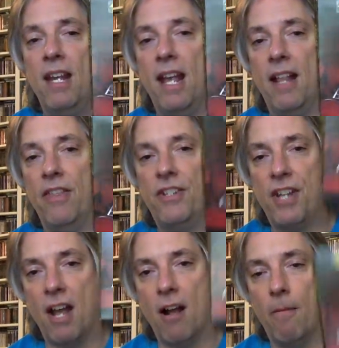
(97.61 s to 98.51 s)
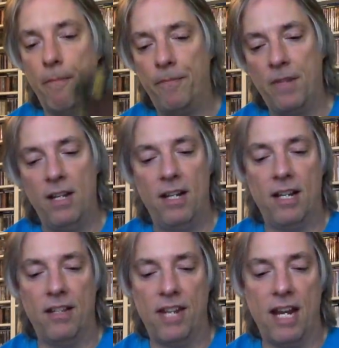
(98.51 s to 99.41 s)
And this album
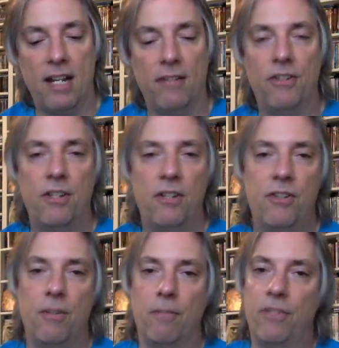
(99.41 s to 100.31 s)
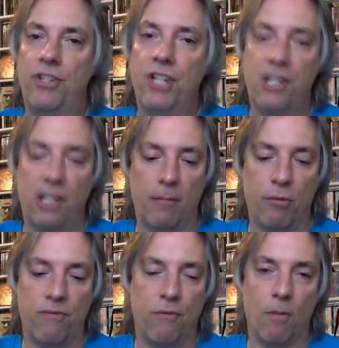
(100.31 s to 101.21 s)
contains some sizzling
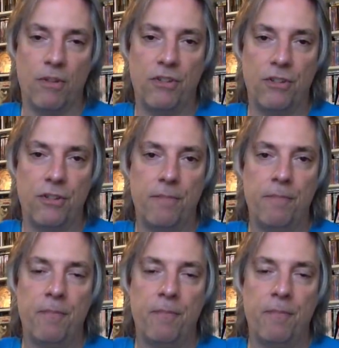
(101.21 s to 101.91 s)
performances